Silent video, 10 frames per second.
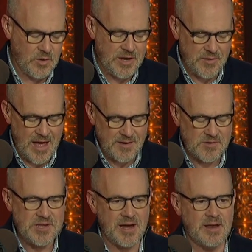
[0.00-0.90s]
You'll this hear happen,
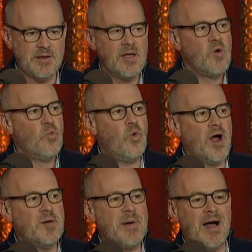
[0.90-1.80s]
that in a Chris. second. What
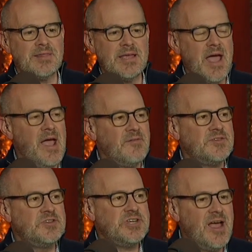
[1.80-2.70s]
about the A F
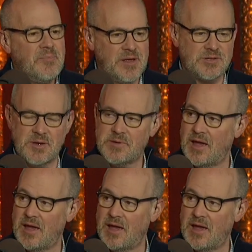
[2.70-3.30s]
C Championship